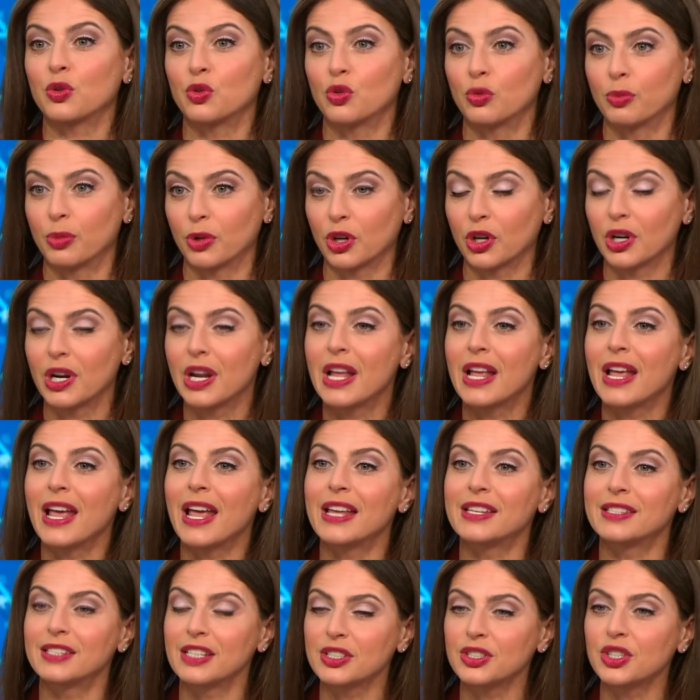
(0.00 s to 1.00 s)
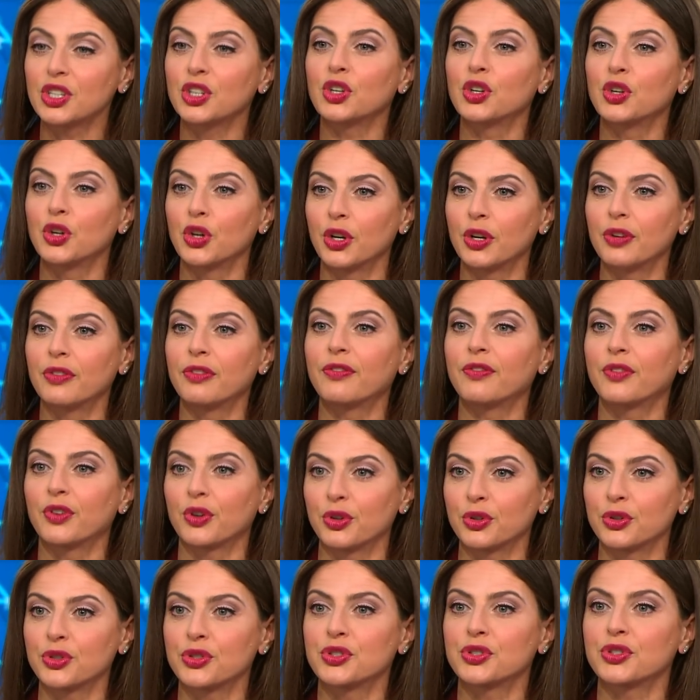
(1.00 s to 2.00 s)
Uber. Is this a good
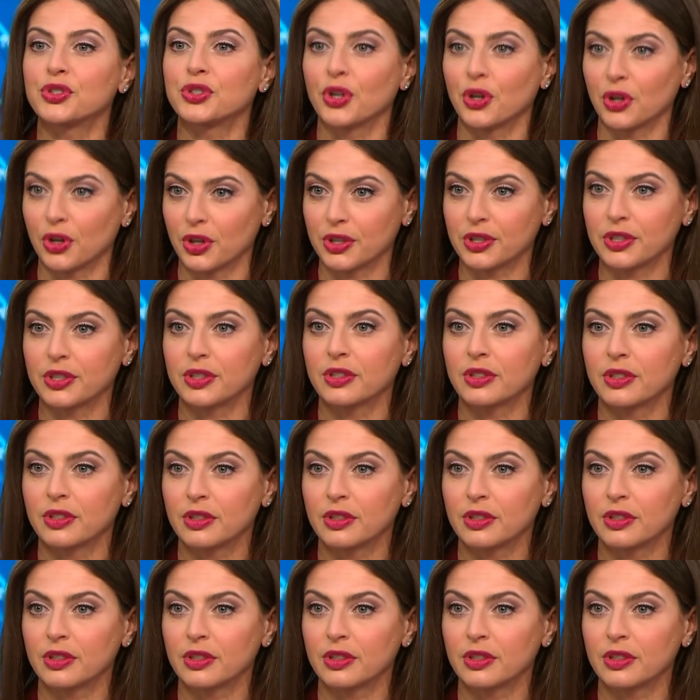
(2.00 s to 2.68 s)
first start?